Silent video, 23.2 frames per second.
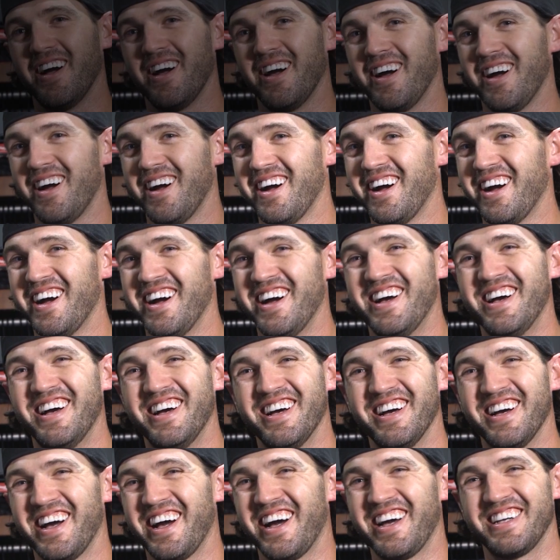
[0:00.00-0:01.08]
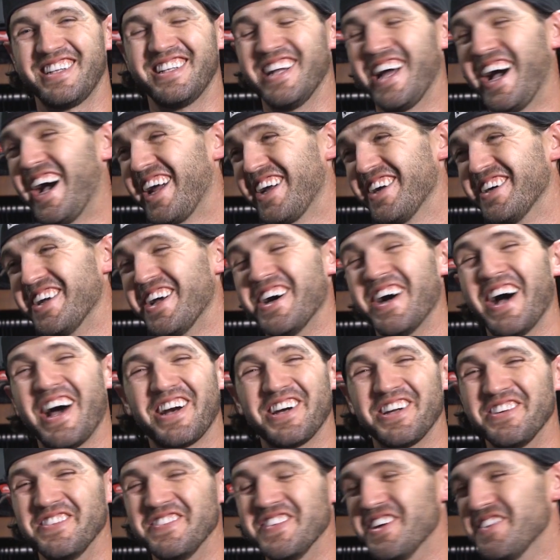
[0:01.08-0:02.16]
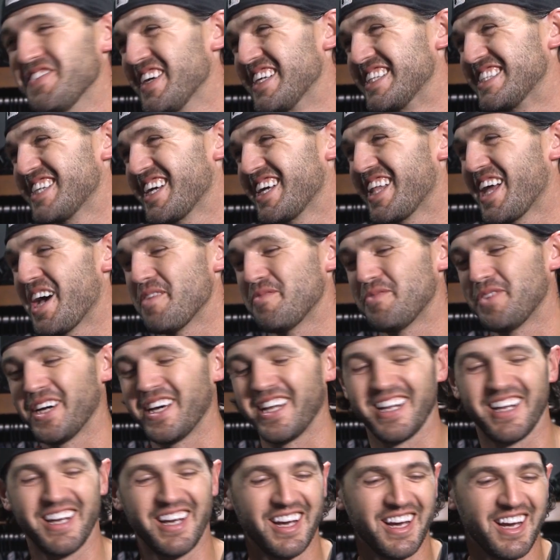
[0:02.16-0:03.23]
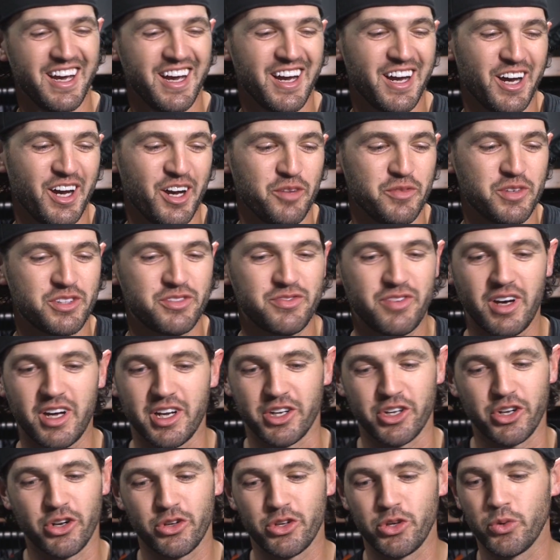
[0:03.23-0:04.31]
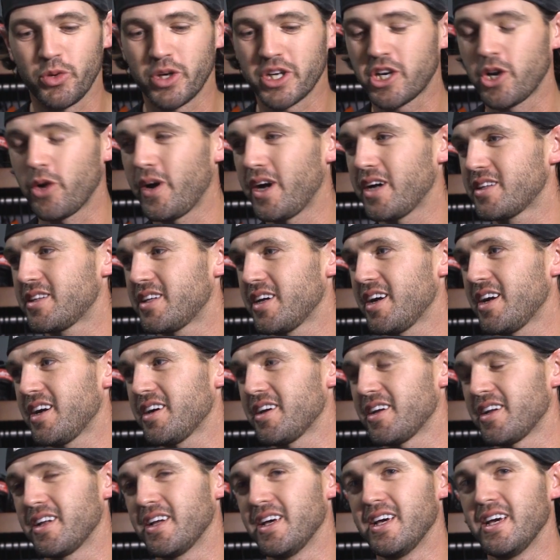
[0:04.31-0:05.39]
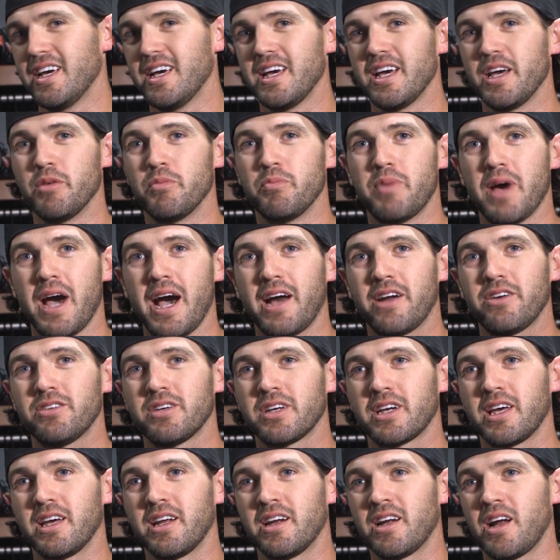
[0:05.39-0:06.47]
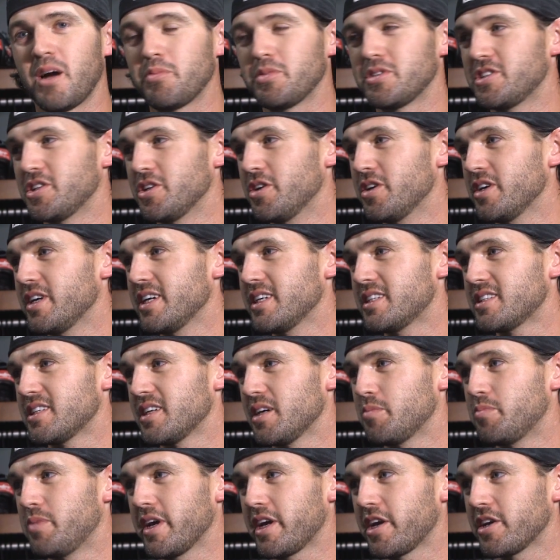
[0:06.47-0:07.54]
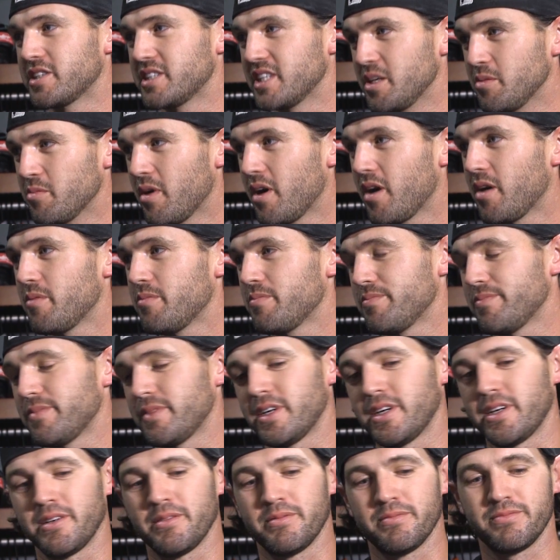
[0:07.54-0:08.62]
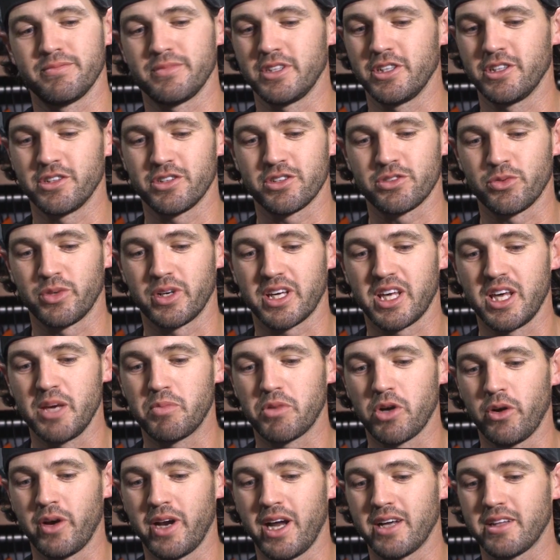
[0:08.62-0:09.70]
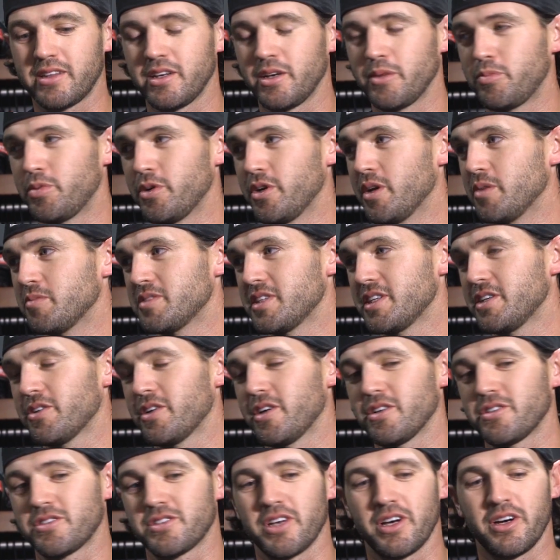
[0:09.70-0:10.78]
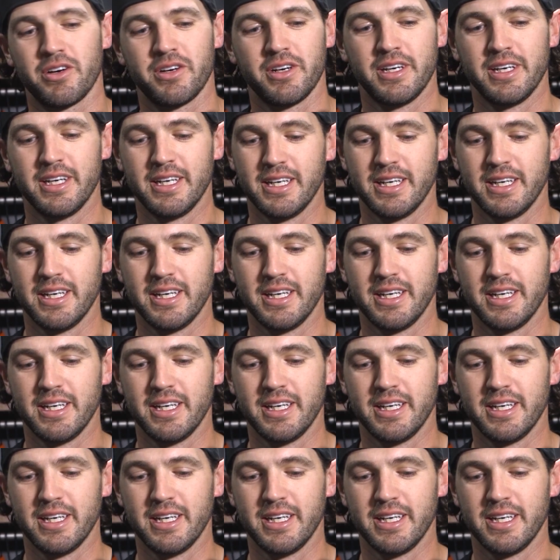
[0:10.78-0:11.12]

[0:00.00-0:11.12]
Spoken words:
I don't know. I don't even know if I'd say that, but it's fun. You know, you want to go out there and battle and getting an opportunity to pick your team up. You know, just want to keep going out there and putting up zeros. So,